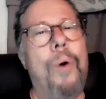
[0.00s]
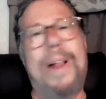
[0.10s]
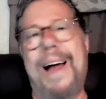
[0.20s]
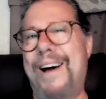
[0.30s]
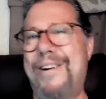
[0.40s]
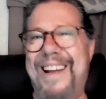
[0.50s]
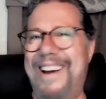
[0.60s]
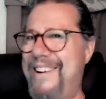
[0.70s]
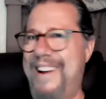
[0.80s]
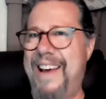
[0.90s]
well i already
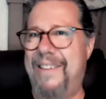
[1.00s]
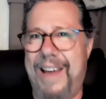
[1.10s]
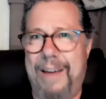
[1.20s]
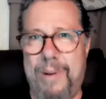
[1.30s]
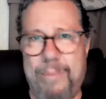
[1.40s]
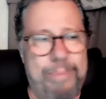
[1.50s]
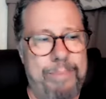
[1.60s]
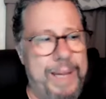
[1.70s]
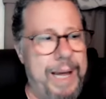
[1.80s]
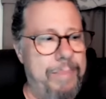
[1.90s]
already have that i've been
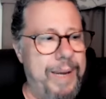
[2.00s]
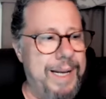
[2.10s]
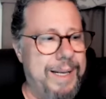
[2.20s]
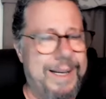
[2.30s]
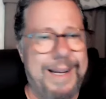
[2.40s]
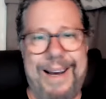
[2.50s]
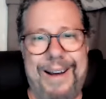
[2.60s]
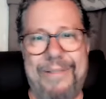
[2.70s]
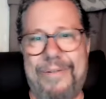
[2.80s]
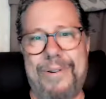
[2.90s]
plant based
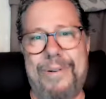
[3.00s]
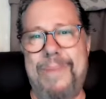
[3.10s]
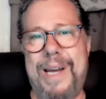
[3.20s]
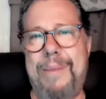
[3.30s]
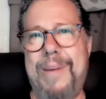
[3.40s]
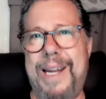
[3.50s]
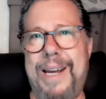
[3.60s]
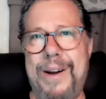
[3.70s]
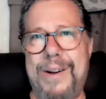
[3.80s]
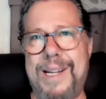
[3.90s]
uh, for many many
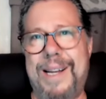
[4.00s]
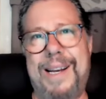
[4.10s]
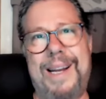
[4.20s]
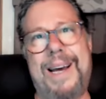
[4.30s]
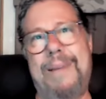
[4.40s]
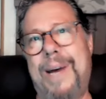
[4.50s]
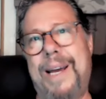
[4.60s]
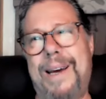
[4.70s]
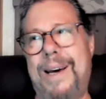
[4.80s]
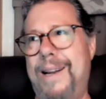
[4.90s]
years, and I, uh, my
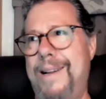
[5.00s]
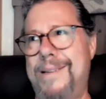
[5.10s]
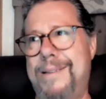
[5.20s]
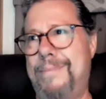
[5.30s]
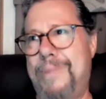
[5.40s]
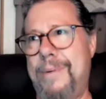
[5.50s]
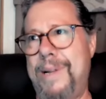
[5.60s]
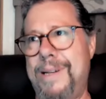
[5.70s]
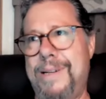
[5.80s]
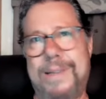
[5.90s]
gut is probably
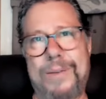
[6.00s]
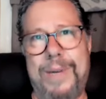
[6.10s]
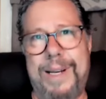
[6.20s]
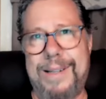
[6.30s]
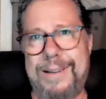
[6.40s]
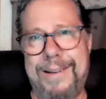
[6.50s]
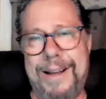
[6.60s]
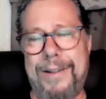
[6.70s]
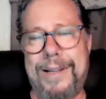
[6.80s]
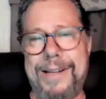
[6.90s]
the sweetest,
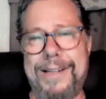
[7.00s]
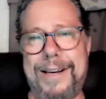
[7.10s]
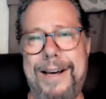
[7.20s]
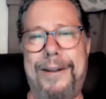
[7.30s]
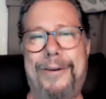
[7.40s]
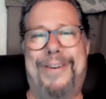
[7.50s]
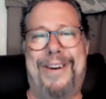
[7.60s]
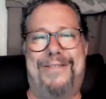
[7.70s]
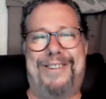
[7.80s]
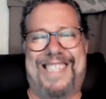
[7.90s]
healthiest gut you've
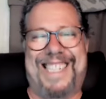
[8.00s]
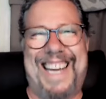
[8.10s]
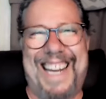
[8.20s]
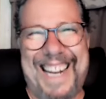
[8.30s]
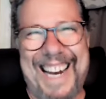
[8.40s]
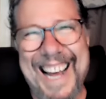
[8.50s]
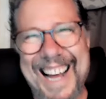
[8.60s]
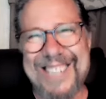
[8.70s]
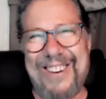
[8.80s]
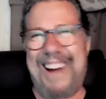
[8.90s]
ever seen. And
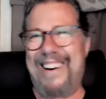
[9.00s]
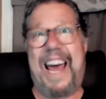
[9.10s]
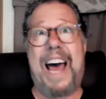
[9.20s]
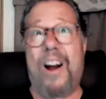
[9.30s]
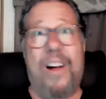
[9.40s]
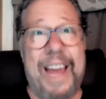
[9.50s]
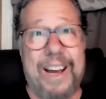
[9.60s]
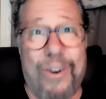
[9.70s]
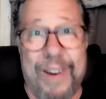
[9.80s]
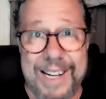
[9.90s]
so I already had all that
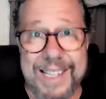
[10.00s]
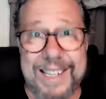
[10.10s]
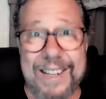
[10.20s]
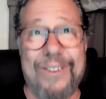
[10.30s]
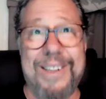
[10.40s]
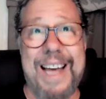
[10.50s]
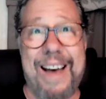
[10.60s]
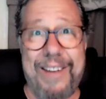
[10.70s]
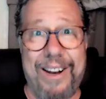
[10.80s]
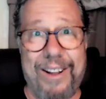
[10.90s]
going, and still was
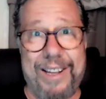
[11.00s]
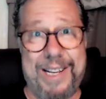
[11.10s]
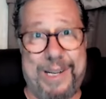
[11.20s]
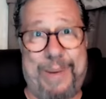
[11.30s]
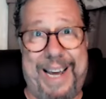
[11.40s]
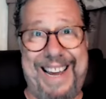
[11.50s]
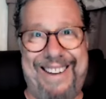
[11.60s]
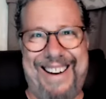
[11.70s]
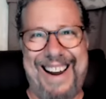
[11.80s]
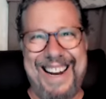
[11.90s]
having all of this pain,
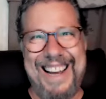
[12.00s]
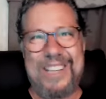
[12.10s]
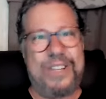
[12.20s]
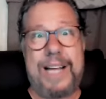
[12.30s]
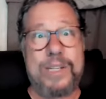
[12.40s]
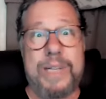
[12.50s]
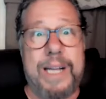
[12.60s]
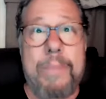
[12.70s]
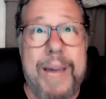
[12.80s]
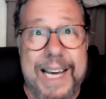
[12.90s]
right? So that's what
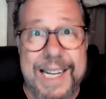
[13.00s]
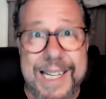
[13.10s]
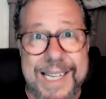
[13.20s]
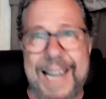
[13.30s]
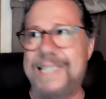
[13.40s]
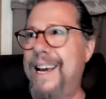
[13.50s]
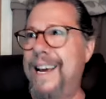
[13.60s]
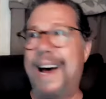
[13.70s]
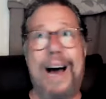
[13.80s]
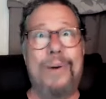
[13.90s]
didn't make any sense.
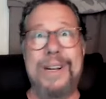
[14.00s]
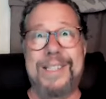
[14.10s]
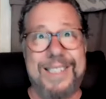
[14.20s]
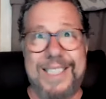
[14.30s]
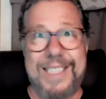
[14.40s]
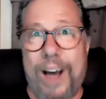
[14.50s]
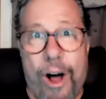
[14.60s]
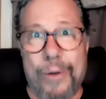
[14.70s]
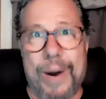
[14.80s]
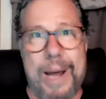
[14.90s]
I went to see
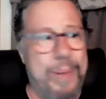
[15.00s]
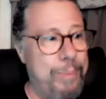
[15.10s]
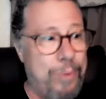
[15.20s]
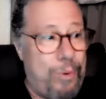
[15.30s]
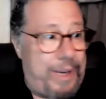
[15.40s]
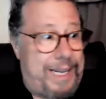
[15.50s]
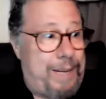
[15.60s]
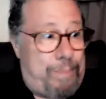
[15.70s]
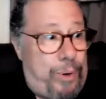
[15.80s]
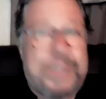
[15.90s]
all the right people. We
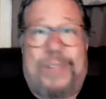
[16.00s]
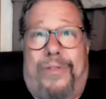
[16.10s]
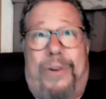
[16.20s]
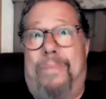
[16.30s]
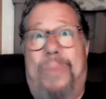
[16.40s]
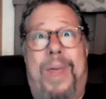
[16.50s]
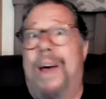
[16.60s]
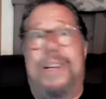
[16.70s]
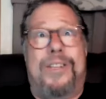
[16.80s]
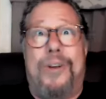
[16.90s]
did books for
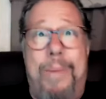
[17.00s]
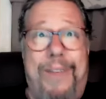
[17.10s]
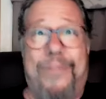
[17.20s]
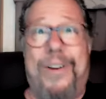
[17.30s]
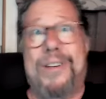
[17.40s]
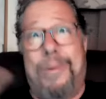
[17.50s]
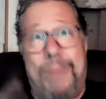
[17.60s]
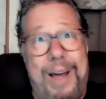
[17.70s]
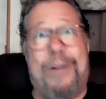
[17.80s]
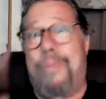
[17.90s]
so many functional
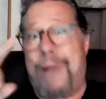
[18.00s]
medical